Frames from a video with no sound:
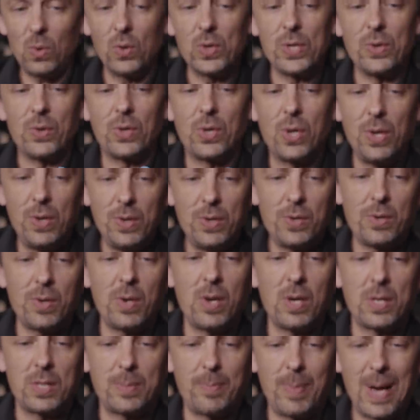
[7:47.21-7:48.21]
or you could
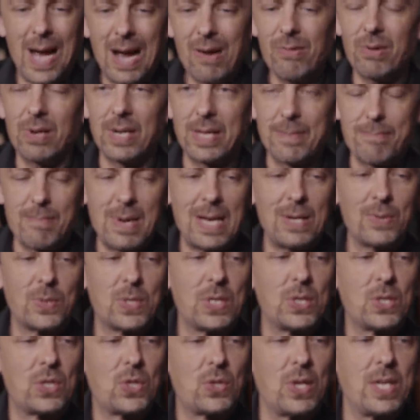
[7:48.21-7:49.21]
apparently
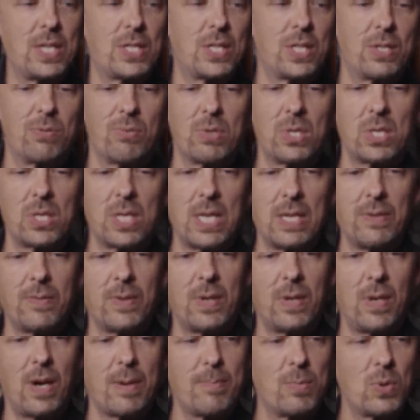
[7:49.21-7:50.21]
mount it straight to the
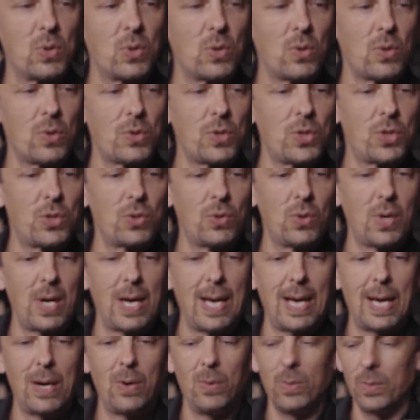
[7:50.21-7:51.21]
receiver. I'm not sure
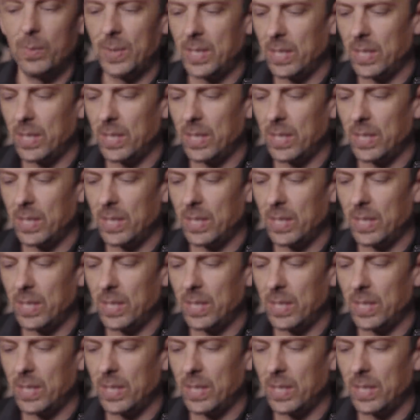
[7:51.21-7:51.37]
how.